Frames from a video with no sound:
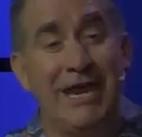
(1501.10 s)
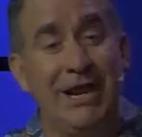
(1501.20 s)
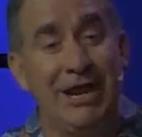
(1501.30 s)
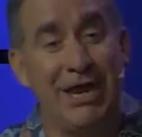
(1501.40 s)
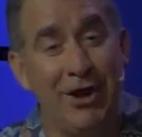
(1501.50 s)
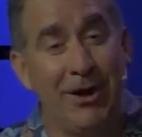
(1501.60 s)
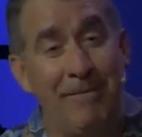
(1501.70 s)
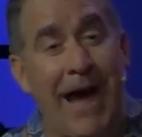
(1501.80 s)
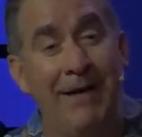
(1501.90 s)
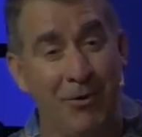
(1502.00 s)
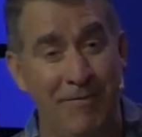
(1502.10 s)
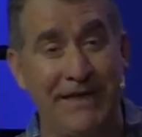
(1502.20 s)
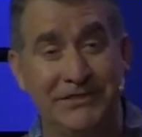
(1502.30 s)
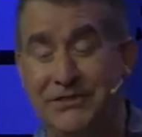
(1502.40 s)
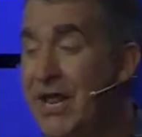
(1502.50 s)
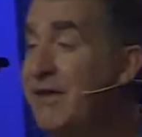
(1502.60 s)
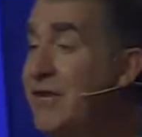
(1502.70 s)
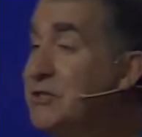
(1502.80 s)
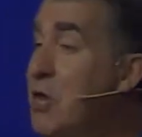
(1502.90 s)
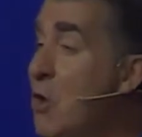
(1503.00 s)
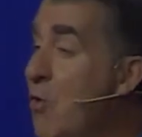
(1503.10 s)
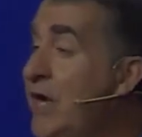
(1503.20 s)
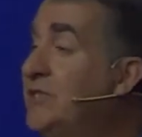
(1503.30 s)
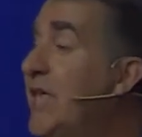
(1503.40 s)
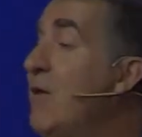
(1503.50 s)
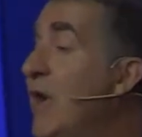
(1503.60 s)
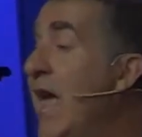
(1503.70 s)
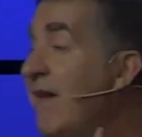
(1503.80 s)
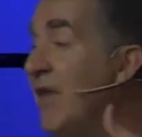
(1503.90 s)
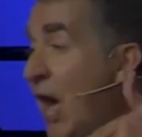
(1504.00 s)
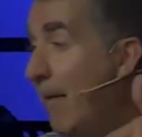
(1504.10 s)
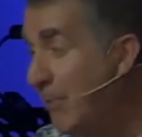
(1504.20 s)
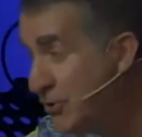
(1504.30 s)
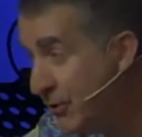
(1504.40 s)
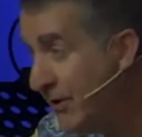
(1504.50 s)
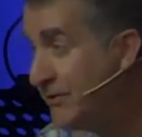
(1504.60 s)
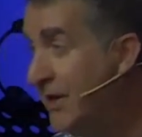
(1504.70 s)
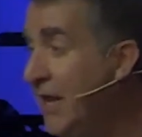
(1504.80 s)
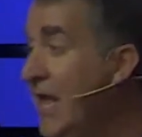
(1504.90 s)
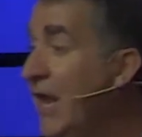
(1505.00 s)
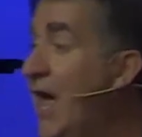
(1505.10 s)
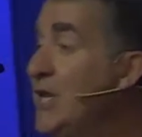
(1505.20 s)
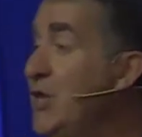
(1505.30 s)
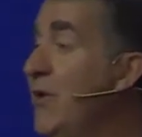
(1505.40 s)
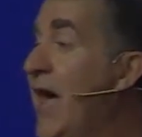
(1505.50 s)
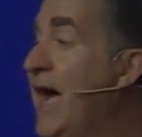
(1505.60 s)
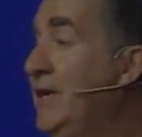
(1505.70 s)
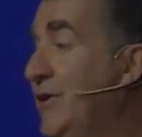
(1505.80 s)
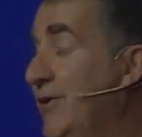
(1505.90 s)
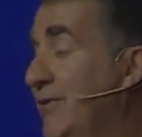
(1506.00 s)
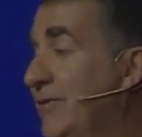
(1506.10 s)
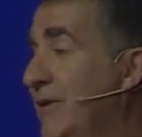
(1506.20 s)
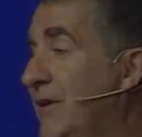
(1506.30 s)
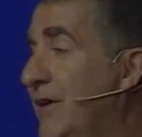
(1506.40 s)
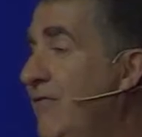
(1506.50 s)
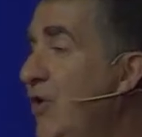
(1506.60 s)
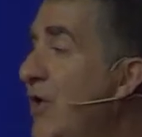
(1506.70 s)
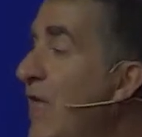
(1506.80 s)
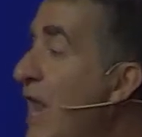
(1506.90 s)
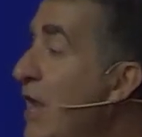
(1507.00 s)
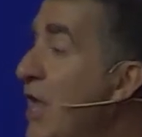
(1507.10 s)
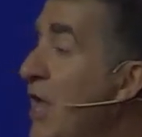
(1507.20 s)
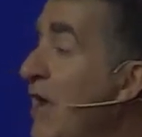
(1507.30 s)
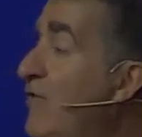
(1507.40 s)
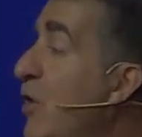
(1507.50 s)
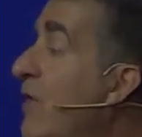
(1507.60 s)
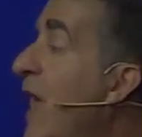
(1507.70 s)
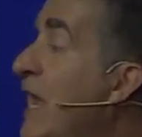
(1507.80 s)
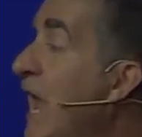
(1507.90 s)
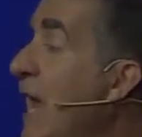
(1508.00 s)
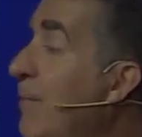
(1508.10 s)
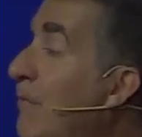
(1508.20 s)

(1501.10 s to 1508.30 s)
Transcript: could hear a Bible message like this. Wish they would have an opportunity like you and I do you're in that, if you're in that camp